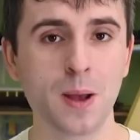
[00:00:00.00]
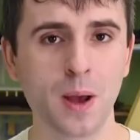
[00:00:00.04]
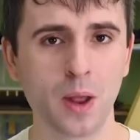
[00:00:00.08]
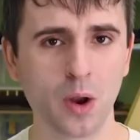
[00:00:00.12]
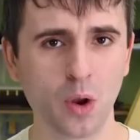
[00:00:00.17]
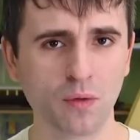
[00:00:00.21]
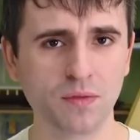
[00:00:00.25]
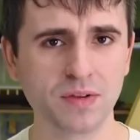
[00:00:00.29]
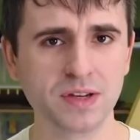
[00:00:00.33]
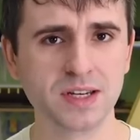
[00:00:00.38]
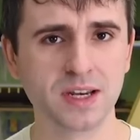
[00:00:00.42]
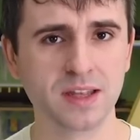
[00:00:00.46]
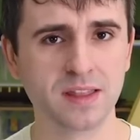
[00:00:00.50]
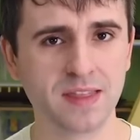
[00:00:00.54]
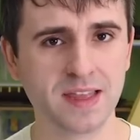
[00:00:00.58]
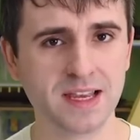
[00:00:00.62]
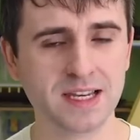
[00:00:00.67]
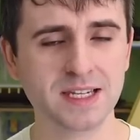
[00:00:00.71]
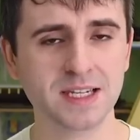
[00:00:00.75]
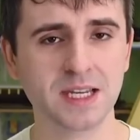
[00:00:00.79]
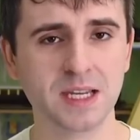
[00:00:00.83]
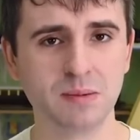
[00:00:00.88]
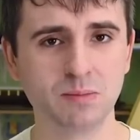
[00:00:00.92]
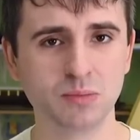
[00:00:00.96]
And obviously
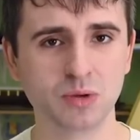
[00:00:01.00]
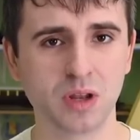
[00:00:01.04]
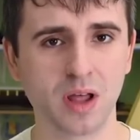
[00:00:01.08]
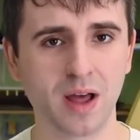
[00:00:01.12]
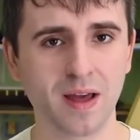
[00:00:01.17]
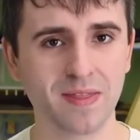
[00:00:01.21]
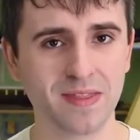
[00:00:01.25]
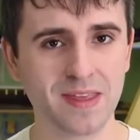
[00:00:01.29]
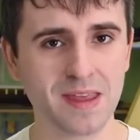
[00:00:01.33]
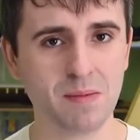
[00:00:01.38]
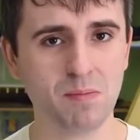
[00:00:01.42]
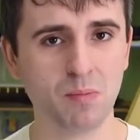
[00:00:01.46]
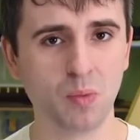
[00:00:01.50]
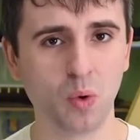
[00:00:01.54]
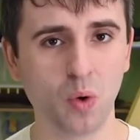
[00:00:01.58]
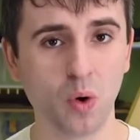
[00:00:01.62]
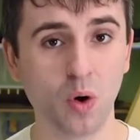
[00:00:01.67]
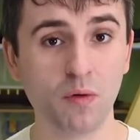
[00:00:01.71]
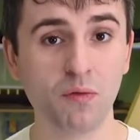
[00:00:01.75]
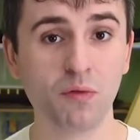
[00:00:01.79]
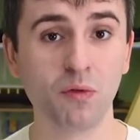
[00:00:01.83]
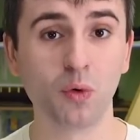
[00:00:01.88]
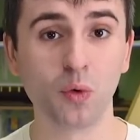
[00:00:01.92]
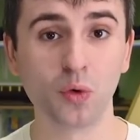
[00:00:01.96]
this seems like the more
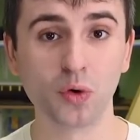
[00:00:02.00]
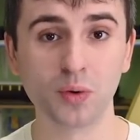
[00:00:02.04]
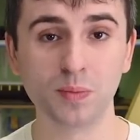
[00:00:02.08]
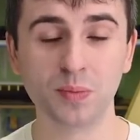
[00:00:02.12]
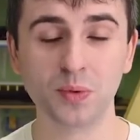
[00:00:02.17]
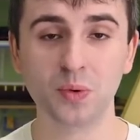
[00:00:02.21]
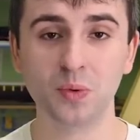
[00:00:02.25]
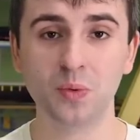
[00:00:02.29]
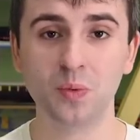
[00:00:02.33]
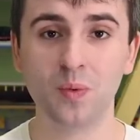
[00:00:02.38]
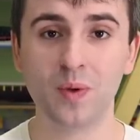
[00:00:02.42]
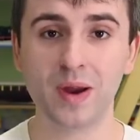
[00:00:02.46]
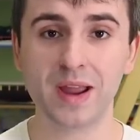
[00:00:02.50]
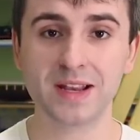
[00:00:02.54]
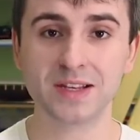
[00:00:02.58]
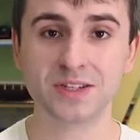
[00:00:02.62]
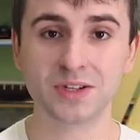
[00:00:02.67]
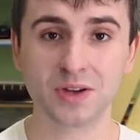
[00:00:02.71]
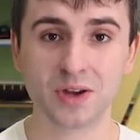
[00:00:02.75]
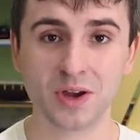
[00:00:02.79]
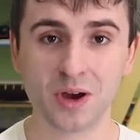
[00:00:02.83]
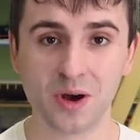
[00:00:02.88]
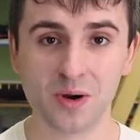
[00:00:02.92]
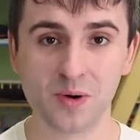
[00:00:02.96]
affordable way
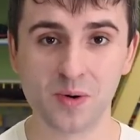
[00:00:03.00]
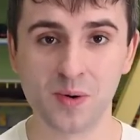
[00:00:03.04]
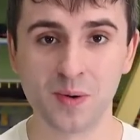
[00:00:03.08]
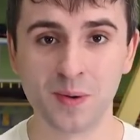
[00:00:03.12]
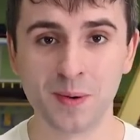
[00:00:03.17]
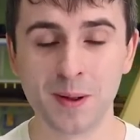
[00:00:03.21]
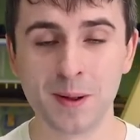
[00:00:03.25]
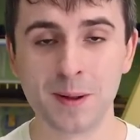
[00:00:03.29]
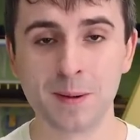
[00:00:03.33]
to go.